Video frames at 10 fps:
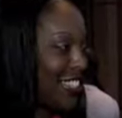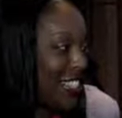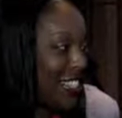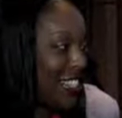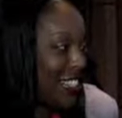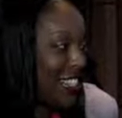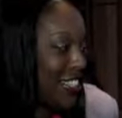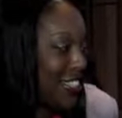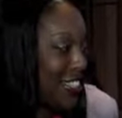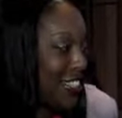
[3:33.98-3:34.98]

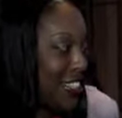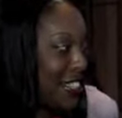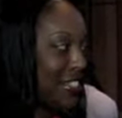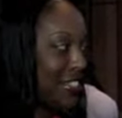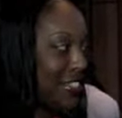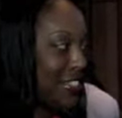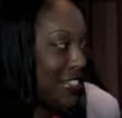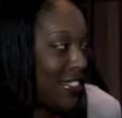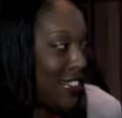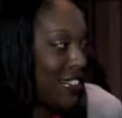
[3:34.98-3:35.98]

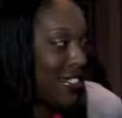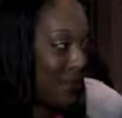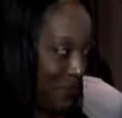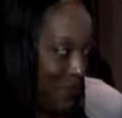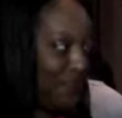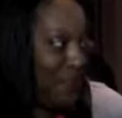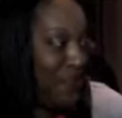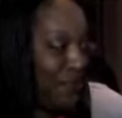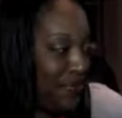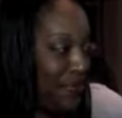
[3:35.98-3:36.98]

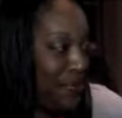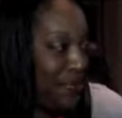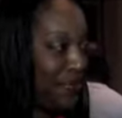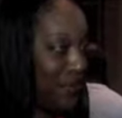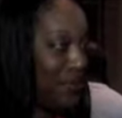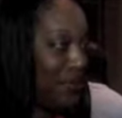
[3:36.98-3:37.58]
[no speech]